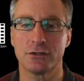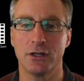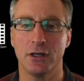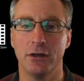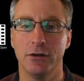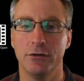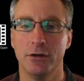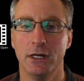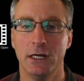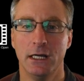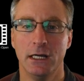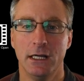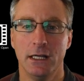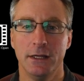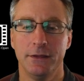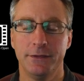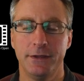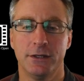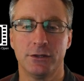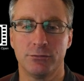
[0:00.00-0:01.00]
So
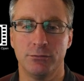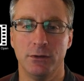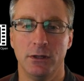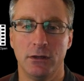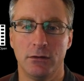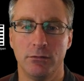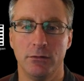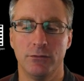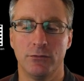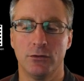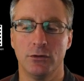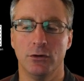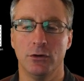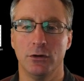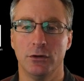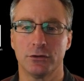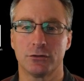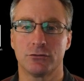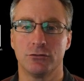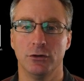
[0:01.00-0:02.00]
this week we've
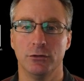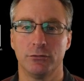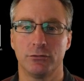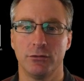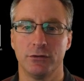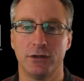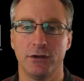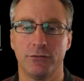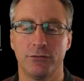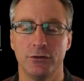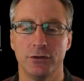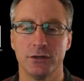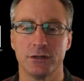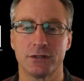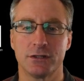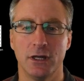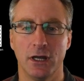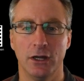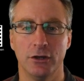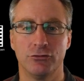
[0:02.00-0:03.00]
got groups with
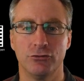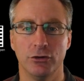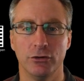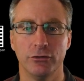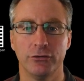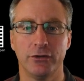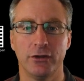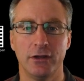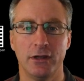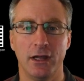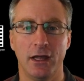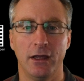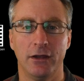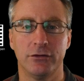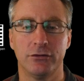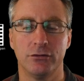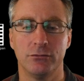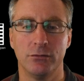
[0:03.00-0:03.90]
different drills in there.